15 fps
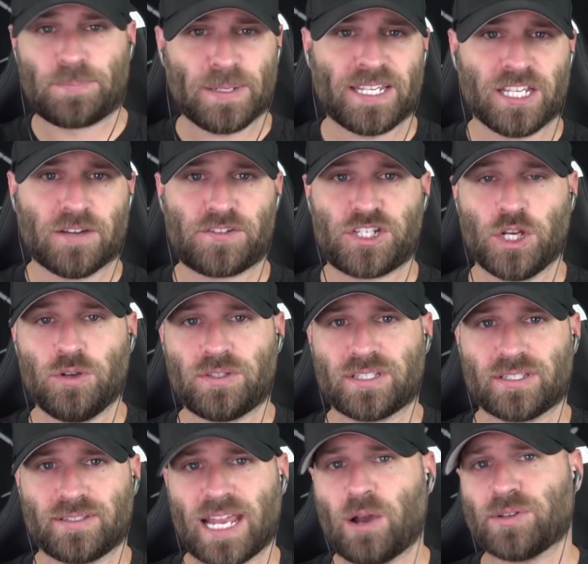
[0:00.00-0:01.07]
And speaking of
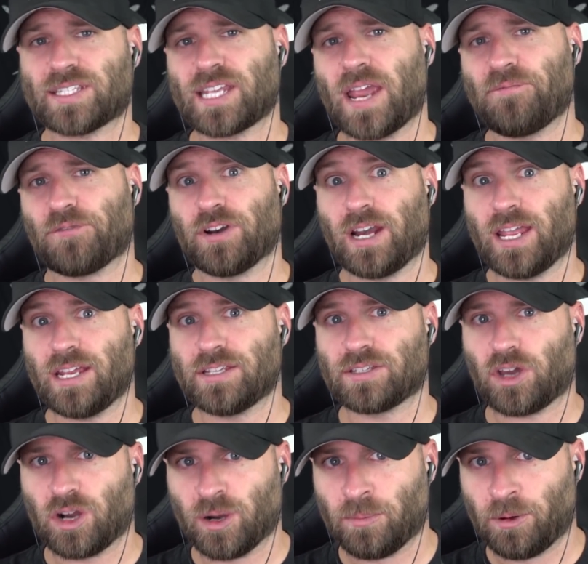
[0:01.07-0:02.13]
shoots, now it's time for
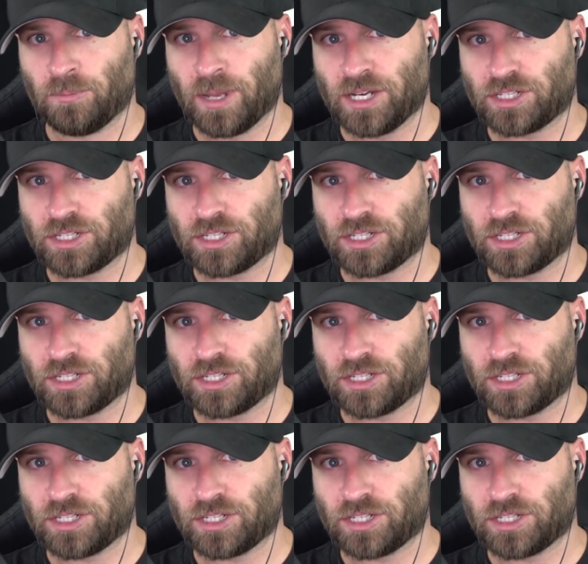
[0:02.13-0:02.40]
today's honorable